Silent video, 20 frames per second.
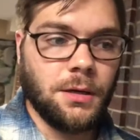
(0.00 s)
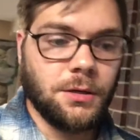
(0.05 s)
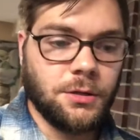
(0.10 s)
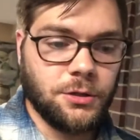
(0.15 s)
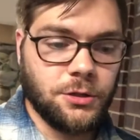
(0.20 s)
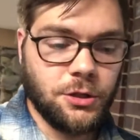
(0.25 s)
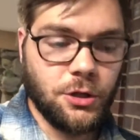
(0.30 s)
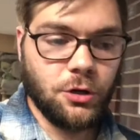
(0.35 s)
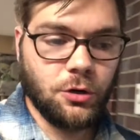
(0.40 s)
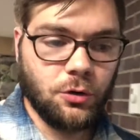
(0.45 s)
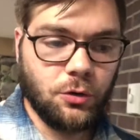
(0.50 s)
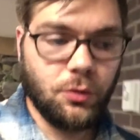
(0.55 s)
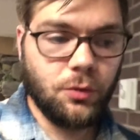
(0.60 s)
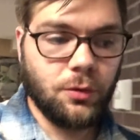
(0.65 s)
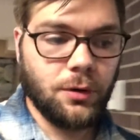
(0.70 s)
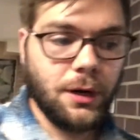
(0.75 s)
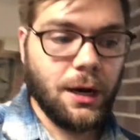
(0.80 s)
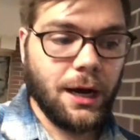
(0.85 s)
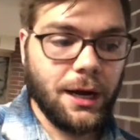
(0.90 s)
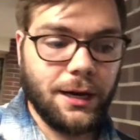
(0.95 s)

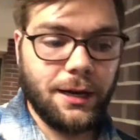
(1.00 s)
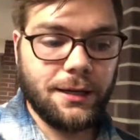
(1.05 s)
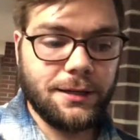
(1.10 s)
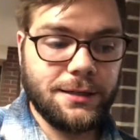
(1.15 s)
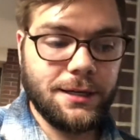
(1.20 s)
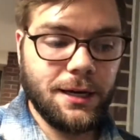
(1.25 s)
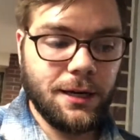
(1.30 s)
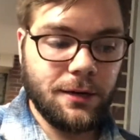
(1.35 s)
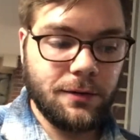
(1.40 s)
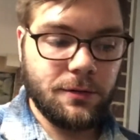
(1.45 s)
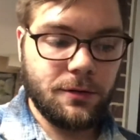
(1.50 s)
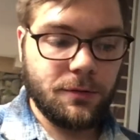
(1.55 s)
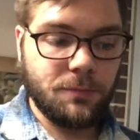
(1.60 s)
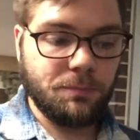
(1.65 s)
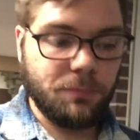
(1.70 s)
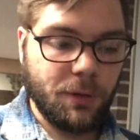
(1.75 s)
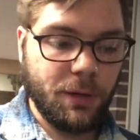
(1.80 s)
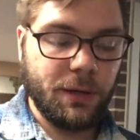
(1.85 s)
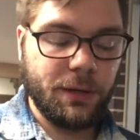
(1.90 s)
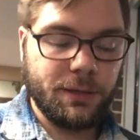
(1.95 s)
So I decided to
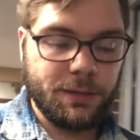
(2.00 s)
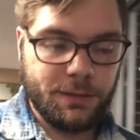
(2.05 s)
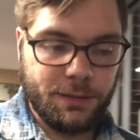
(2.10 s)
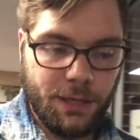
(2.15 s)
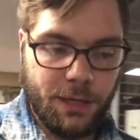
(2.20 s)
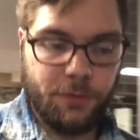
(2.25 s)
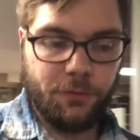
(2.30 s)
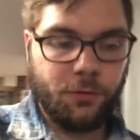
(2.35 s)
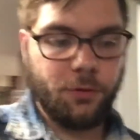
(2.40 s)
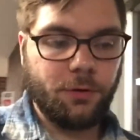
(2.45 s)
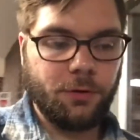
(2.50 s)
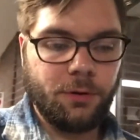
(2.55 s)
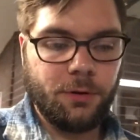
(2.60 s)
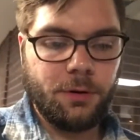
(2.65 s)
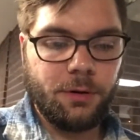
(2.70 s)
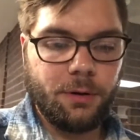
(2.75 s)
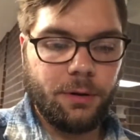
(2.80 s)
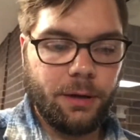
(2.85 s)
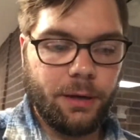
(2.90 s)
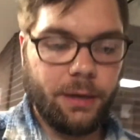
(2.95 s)
play it safer,
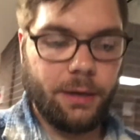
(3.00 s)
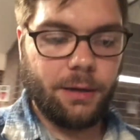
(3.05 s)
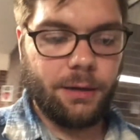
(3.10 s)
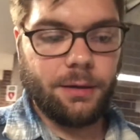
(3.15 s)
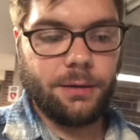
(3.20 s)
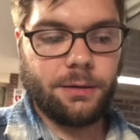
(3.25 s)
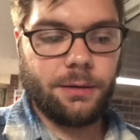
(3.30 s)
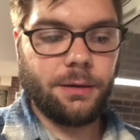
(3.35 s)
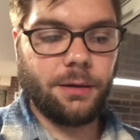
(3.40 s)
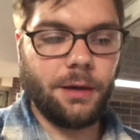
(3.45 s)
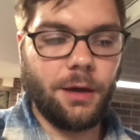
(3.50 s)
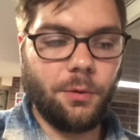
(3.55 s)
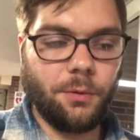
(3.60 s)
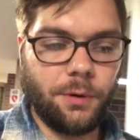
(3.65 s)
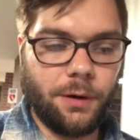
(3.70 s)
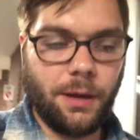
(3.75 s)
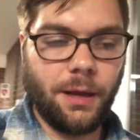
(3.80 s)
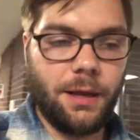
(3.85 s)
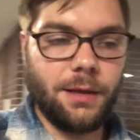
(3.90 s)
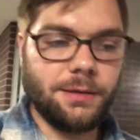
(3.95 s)
and I
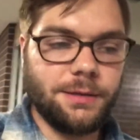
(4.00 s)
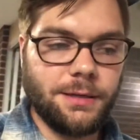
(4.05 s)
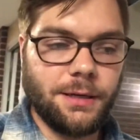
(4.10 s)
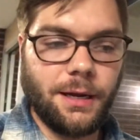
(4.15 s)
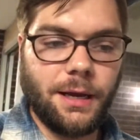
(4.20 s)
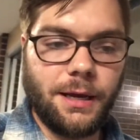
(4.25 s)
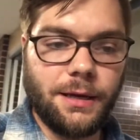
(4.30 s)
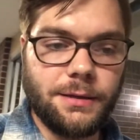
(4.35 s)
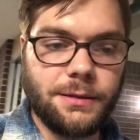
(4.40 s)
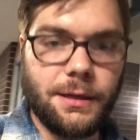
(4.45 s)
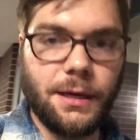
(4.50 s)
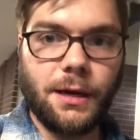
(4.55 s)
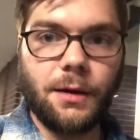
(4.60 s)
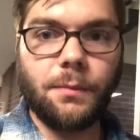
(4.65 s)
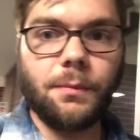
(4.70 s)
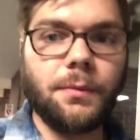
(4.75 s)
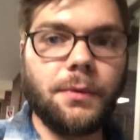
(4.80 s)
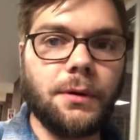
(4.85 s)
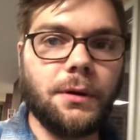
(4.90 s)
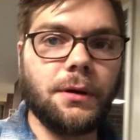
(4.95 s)
went ahead and said, hey
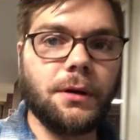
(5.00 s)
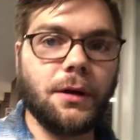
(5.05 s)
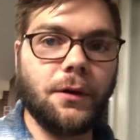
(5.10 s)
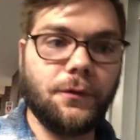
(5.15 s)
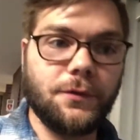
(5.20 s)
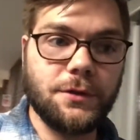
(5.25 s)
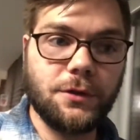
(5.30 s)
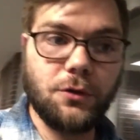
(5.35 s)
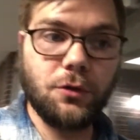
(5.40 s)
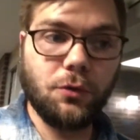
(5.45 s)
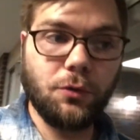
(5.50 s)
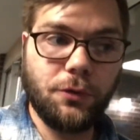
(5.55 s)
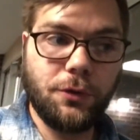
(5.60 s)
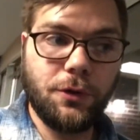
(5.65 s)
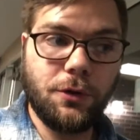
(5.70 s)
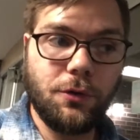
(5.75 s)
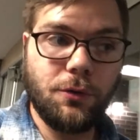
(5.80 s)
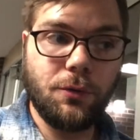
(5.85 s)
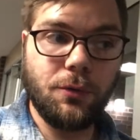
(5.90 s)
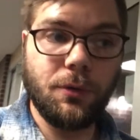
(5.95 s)
Sam, if it's cool with
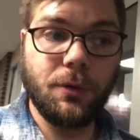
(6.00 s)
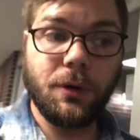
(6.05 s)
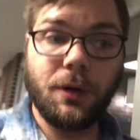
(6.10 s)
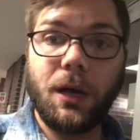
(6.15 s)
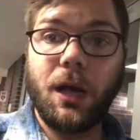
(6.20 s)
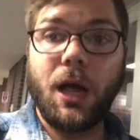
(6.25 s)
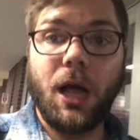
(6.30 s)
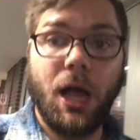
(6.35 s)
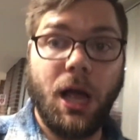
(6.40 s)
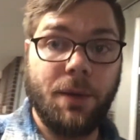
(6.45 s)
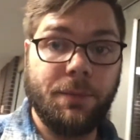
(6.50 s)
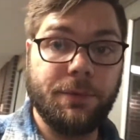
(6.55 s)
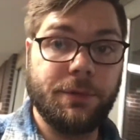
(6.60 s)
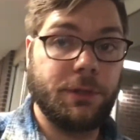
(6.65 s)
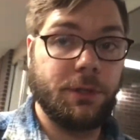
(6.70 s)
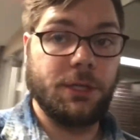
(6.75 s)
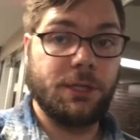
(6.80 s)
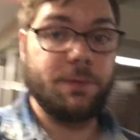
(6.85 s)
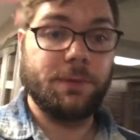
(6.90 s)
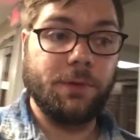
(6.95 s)
you, I'm just
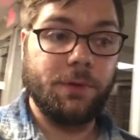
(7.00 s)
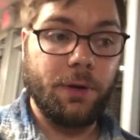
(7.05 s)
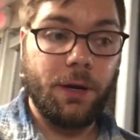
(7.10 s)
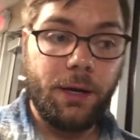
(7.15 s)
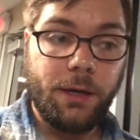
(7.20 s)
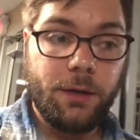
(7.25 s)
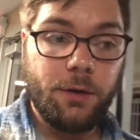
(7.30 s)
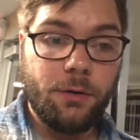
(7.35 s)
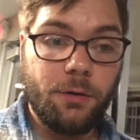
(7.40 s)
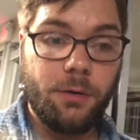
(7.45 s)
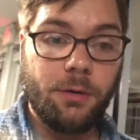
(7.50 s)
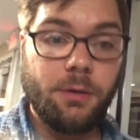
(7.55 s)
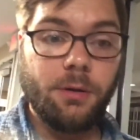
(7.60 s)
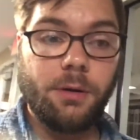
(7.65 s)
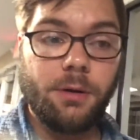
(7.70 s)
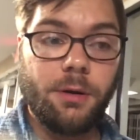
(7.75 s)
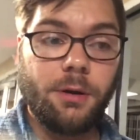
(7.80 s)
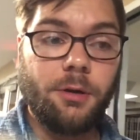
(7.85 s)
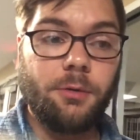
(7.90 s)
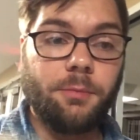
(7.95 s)
gonna spend the night here
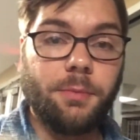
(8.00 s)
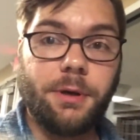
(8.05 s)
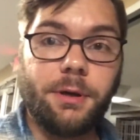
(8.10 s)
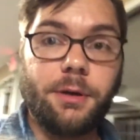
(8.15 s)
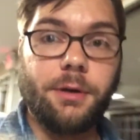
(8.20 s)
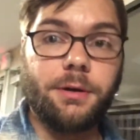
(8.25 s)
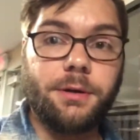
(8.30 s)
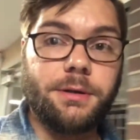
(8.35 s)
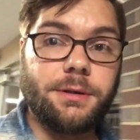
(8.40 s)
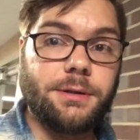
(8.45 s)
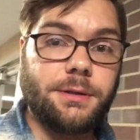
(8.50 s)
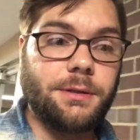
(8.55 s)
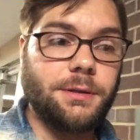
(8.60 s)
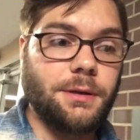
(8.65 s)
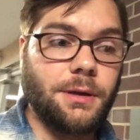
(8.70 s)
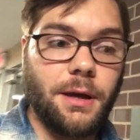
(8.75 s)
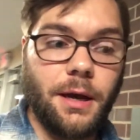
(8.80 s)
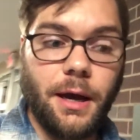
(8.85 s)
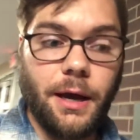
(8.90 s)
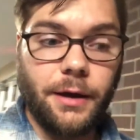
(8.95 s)
because
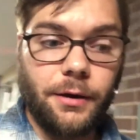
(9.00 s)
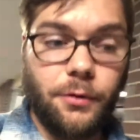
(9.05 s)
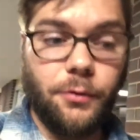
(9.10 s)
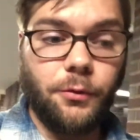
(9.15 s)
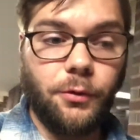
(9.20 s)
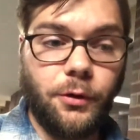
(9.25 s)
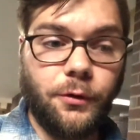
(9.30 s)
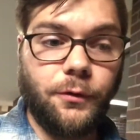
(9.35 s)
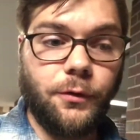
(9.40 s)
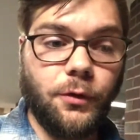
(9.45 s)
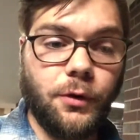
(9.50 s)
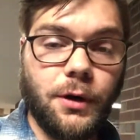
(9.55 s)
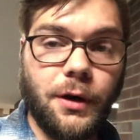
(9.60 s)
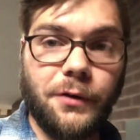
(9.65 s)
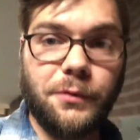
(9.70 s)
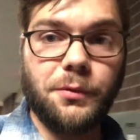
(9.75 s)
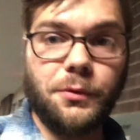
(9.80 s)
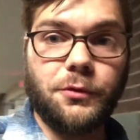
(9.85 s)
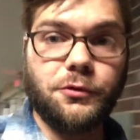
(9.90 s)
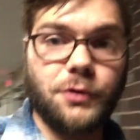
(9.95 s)
I don't really feel
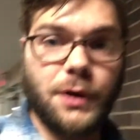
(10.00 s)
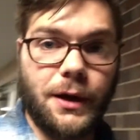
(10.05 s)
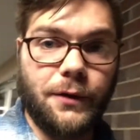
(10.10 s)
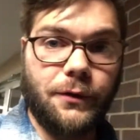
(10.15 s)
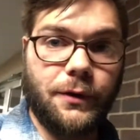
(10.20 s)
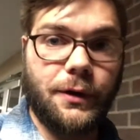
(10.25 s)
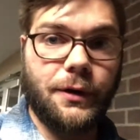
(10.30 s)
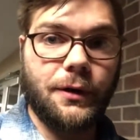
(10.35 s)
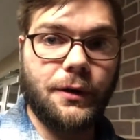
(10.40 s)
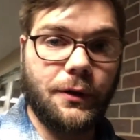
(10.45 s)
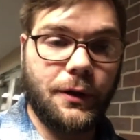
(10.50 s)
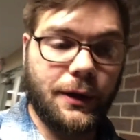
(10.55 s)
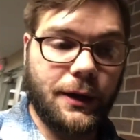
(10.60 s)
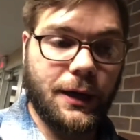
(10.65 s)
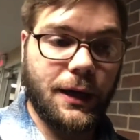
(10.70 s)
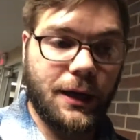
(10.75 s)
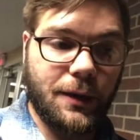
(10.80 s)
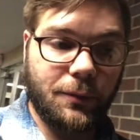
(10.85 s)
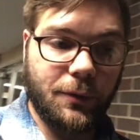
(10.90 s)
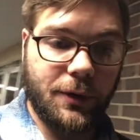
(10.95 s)
comfortable driving like
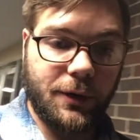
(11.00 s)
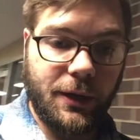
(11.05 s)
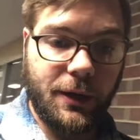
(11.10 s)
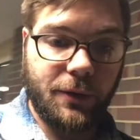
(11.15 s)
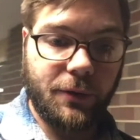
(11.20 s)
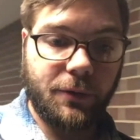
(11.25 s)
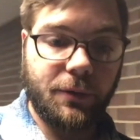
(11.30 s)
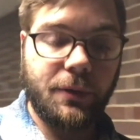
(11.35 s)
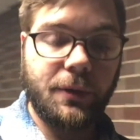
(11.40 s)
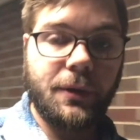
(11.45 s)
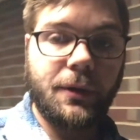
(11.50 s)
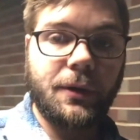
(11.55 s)
I am right now.